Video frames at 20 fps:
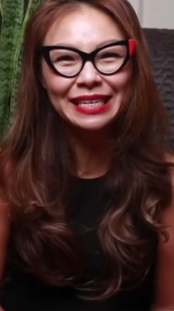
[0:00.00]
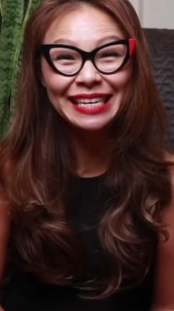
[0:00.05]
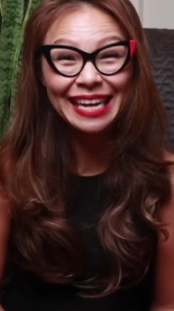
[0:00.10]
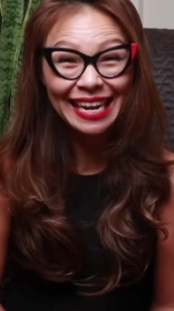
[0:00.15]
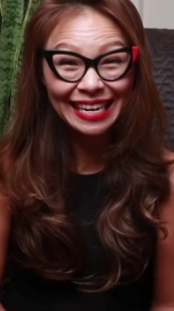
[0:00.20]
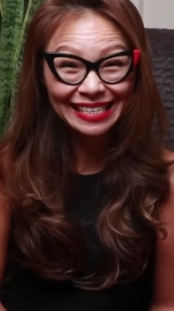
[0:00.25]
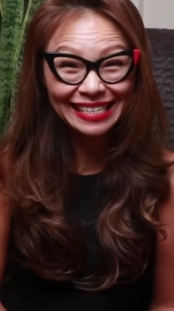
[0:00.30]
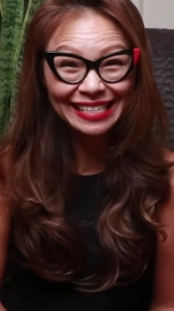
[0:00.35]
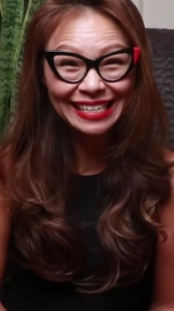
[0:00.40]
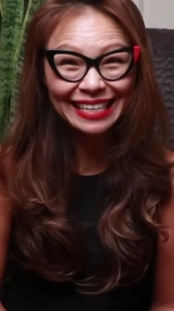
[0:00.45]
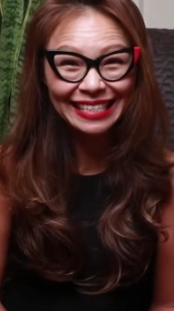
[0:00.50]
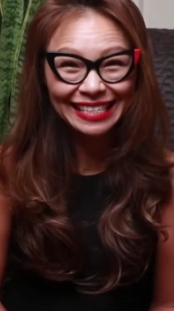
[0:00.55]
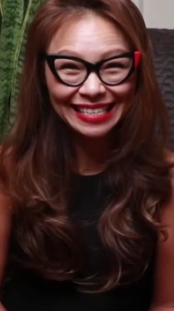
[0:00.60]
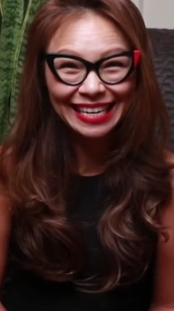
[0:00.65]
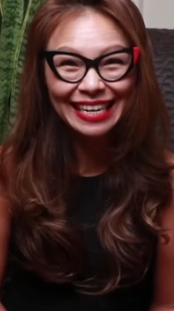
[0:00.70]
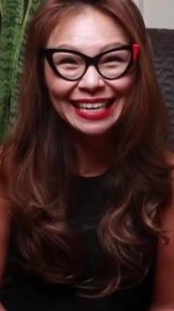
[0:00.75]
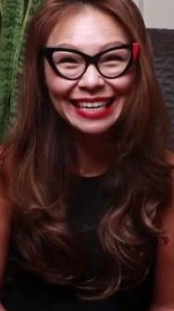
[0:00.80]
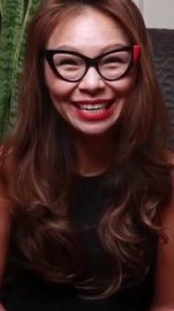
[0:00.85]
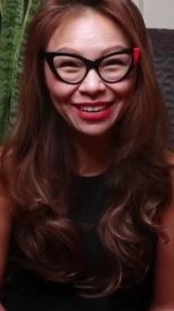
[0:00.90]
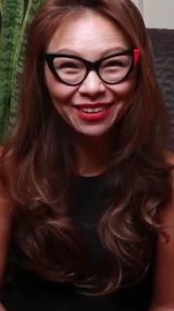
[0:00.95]
Yes, it's
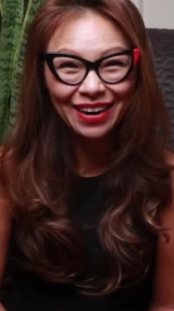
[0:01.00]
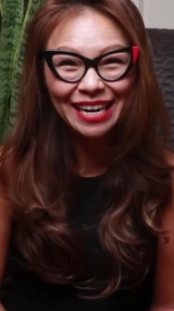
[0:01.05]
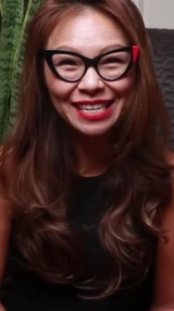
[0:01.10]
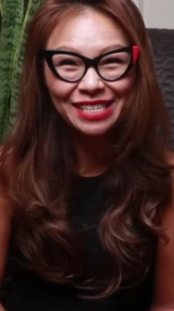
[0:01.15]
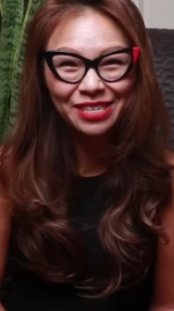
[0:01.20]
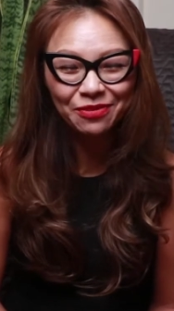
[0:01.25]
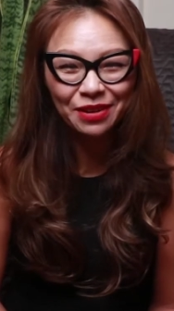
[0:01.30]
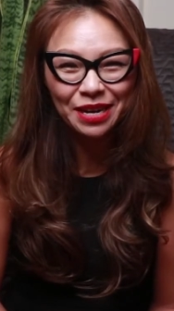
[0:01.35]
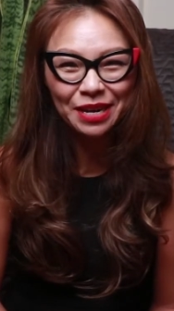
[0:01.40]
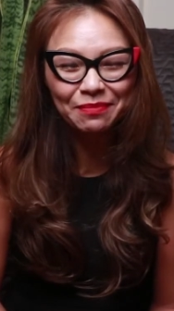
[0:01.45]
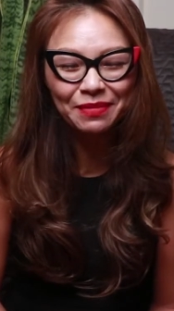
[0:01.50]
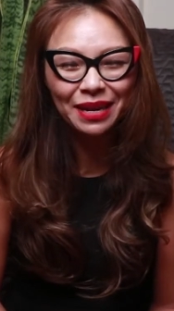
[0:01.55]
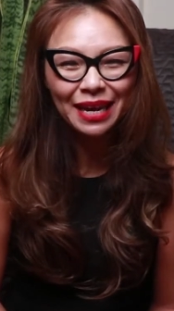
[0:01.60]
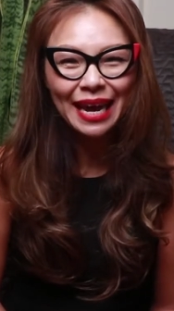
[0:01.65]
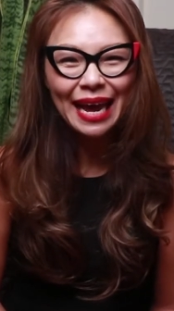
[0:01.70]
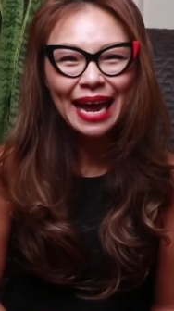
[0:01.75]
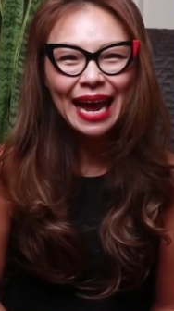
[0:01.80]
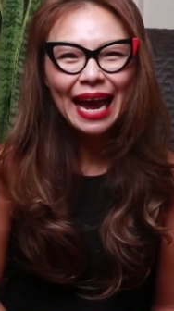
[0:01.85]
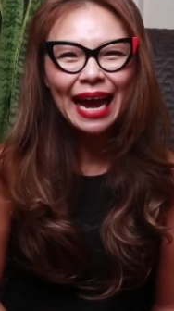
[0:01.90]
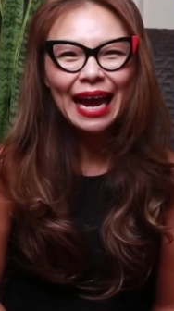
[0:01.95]
keto ice cream
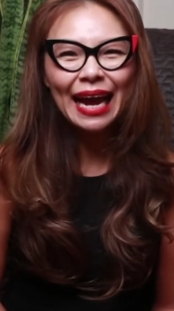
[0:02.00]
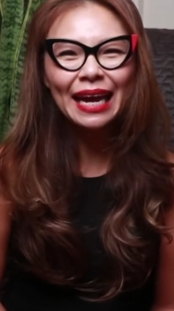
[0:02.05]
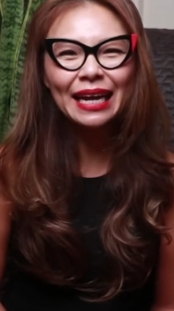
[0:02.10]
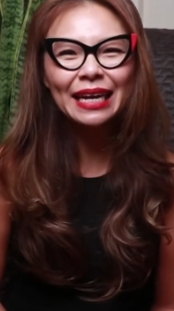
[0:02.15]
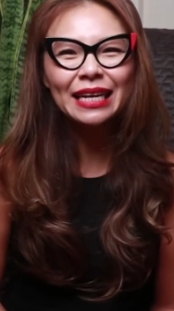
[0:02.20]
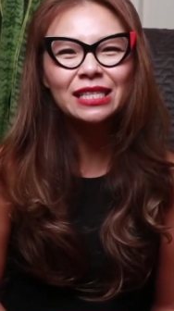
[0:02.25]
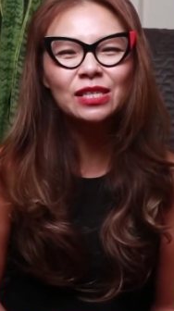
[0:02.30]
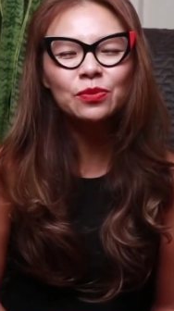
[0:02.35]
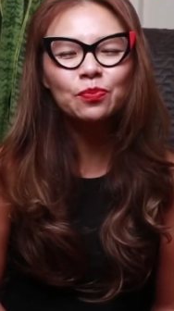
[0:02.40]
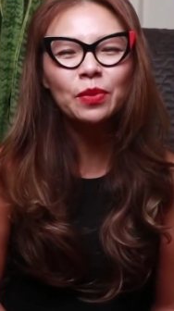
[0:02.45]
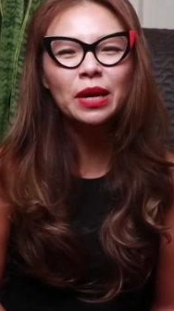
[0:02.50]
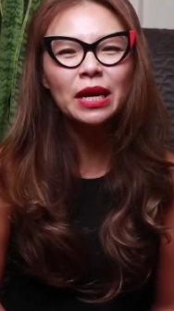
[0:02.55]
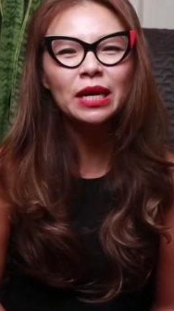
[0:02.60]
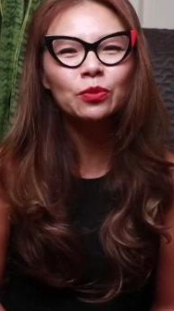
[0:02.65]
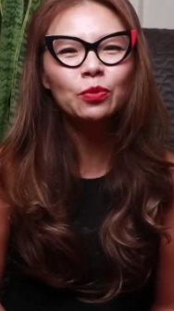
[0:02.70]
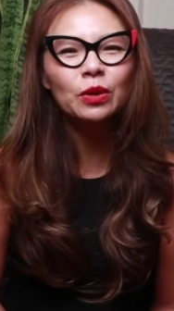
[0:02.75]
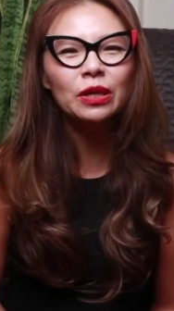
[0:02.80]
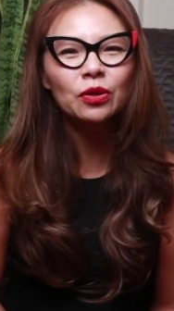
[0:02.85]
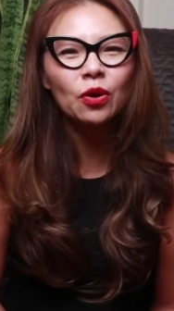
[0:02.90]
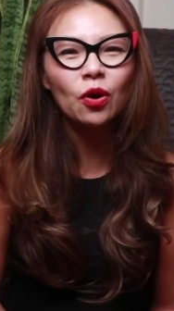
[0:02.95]
and it's
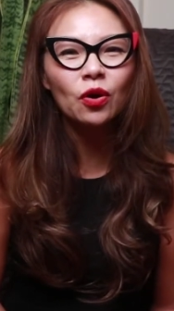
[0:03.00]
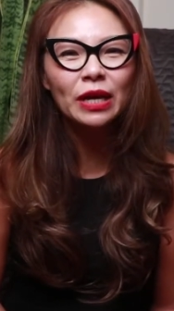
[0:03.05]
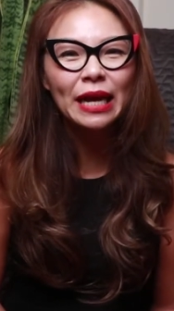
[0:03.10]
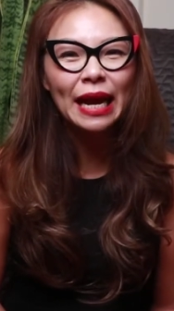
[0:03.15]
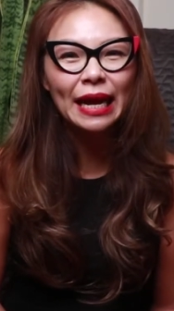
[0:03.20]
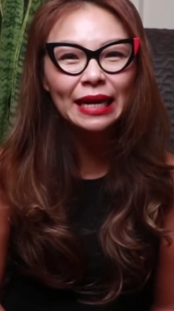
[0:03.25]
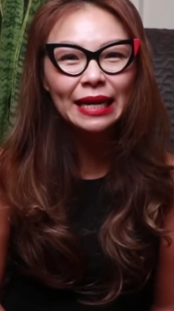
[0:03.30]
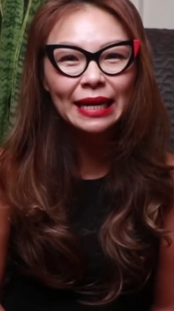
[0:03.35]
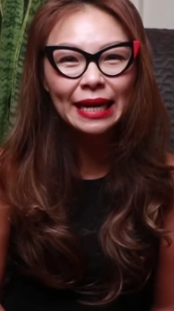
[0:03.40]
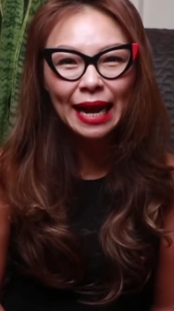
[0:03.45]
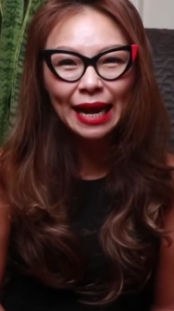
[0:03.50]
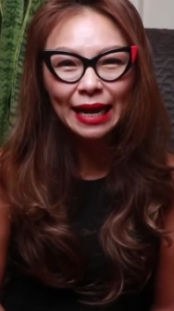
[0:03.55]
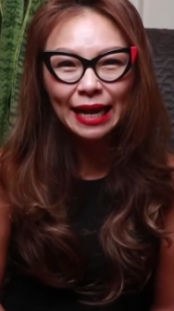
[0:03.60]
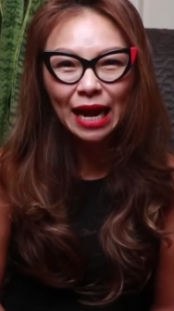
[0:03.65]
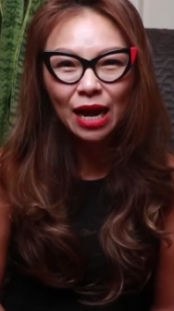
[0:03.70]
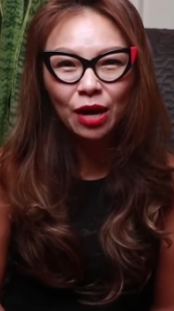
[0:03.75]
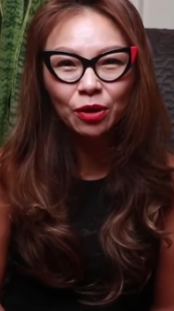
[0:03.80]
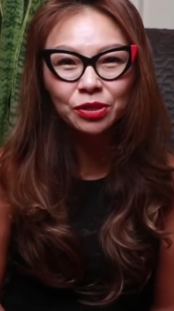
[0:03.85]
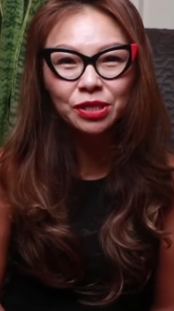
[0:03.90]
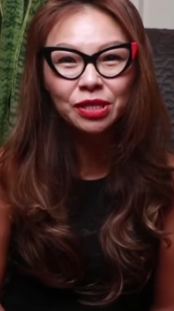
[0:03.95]
made with organic cacao.